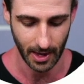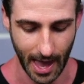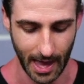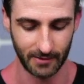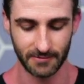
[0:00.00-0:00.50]

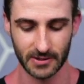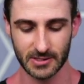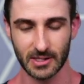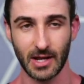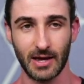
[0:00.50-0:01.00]
And if this
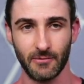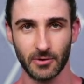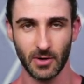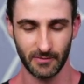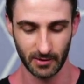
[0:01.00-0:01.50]
is the 94th
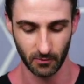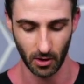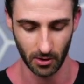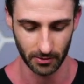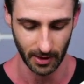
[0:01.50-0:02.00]
derivative,
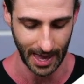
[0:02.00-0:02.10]
well,